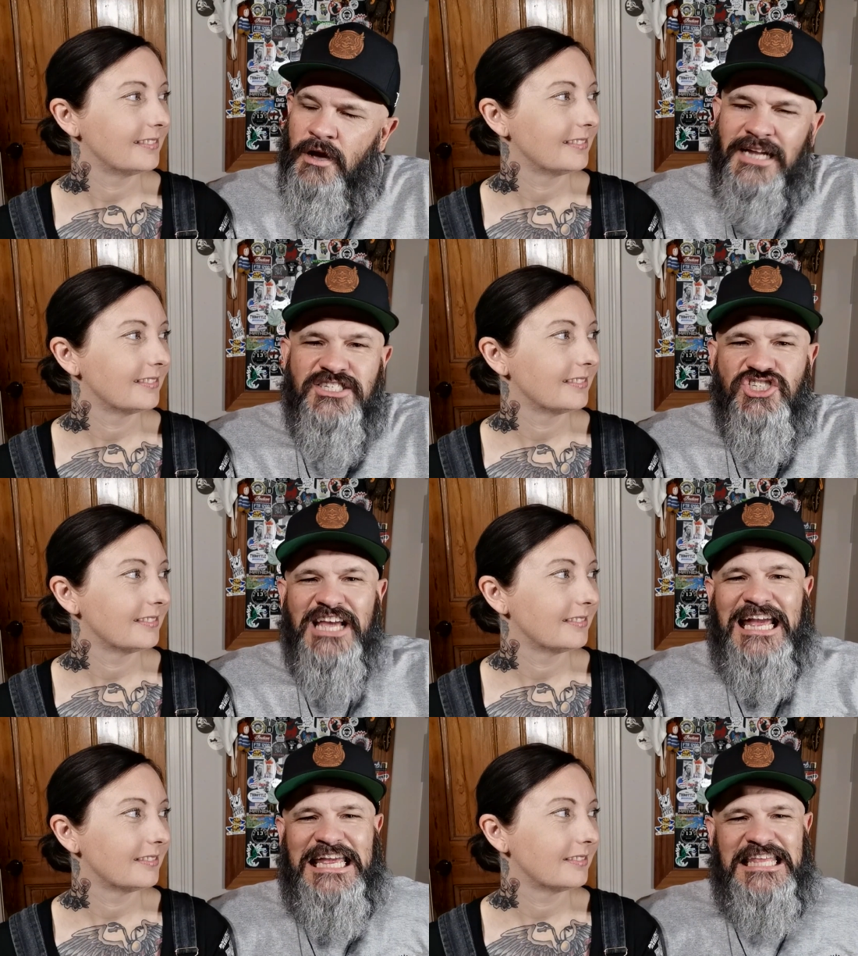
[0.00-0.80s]
Speaker 1: I'd
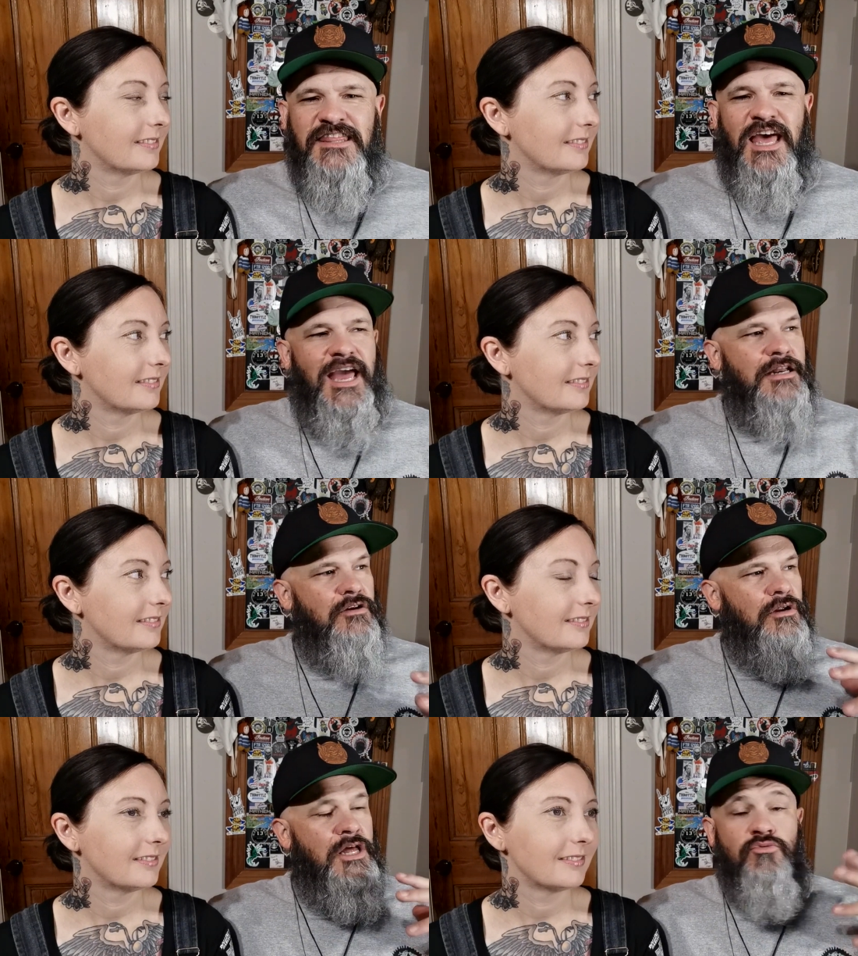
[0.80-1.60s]
say that
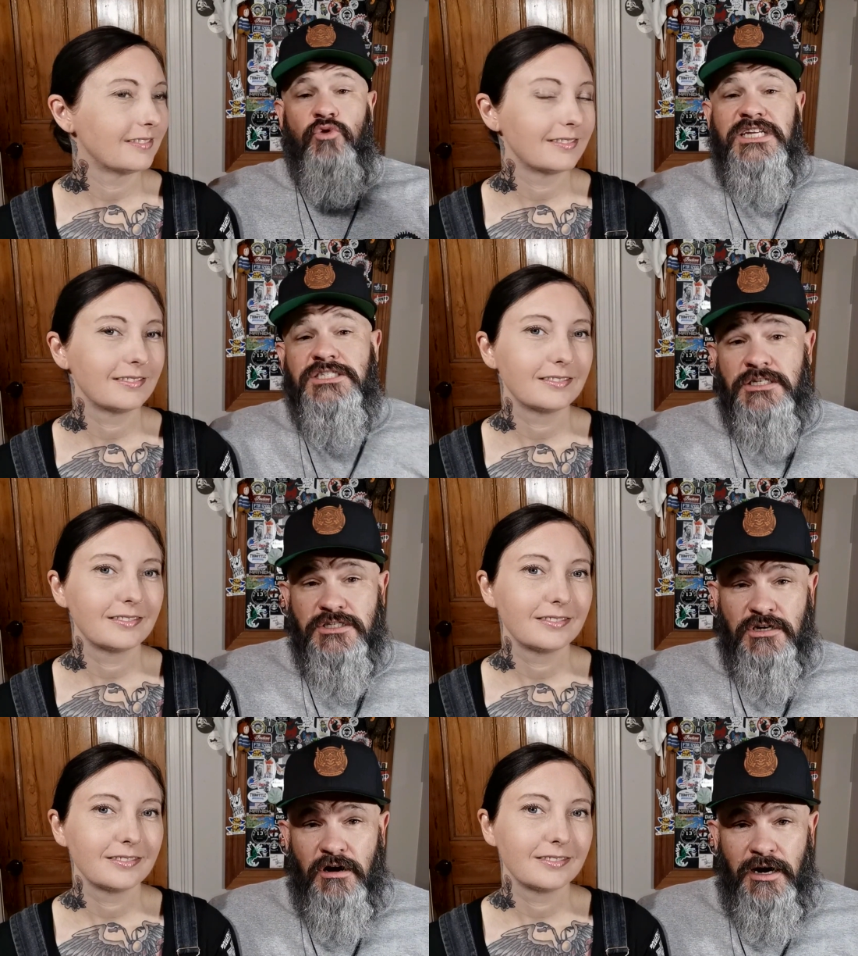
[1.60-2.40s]
in
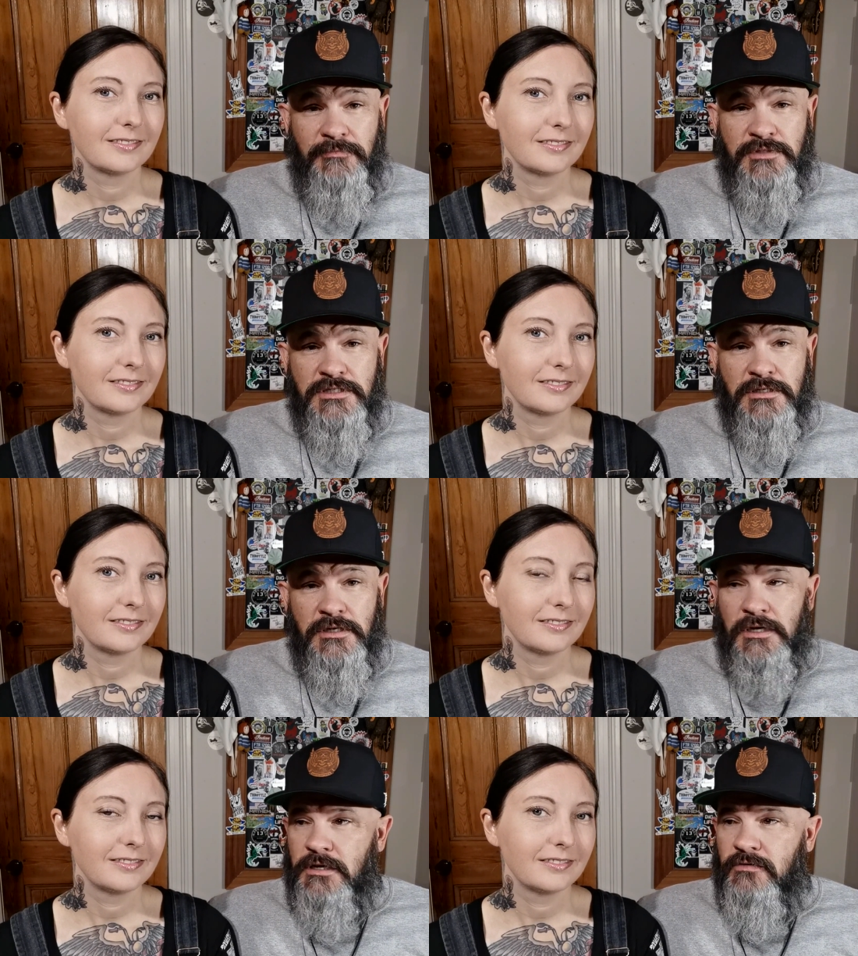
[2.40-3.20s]
recent times,
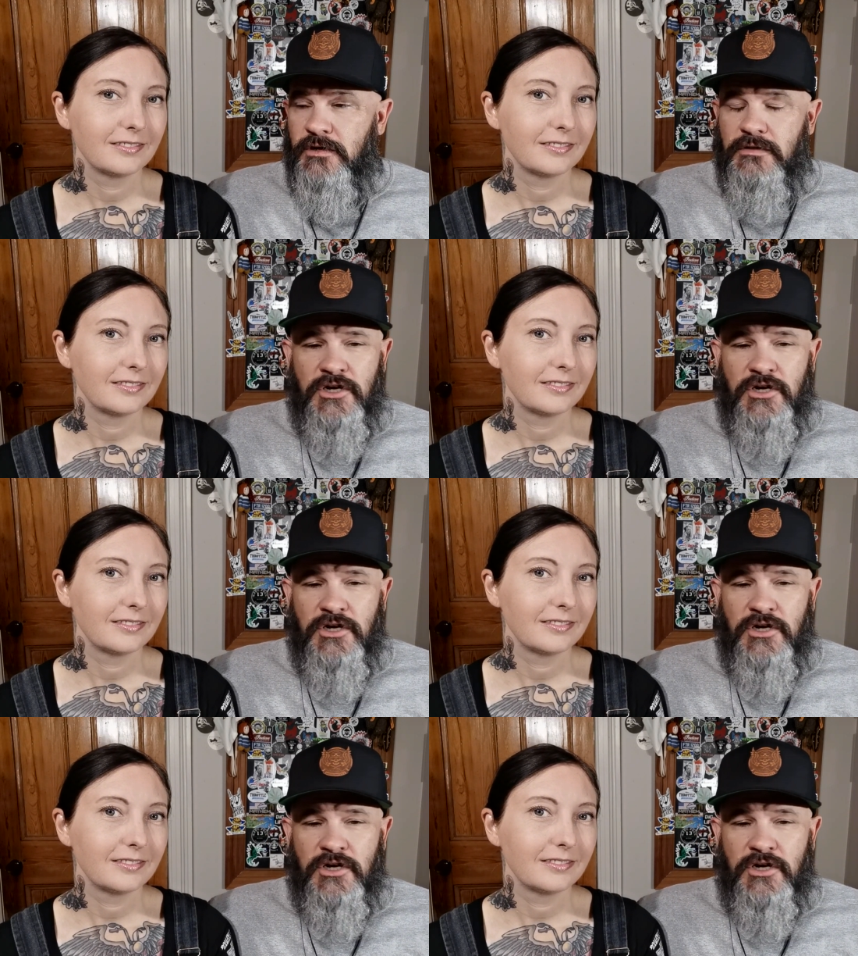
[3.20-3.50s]
the, the